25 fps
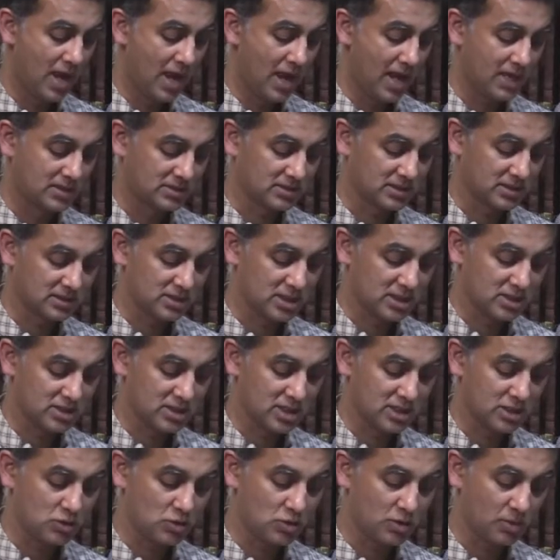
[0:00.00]
I suggest
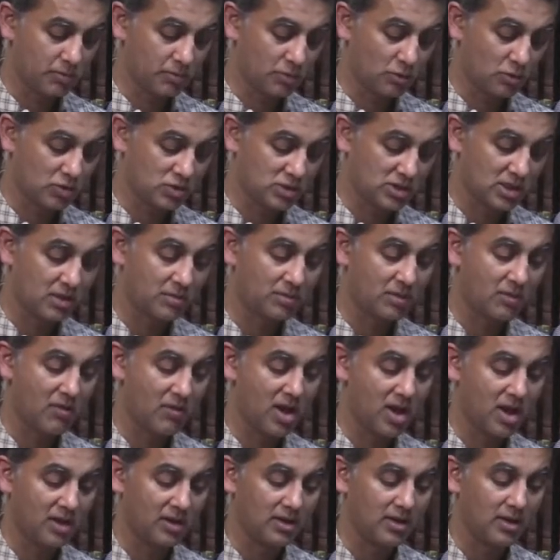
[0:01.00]
that you approach
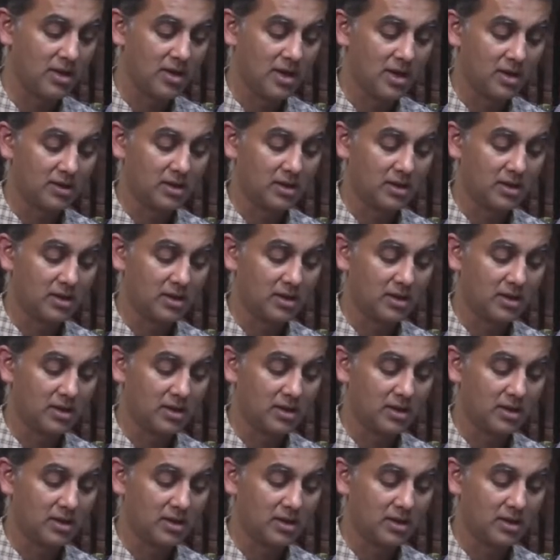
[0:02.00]
Himavan,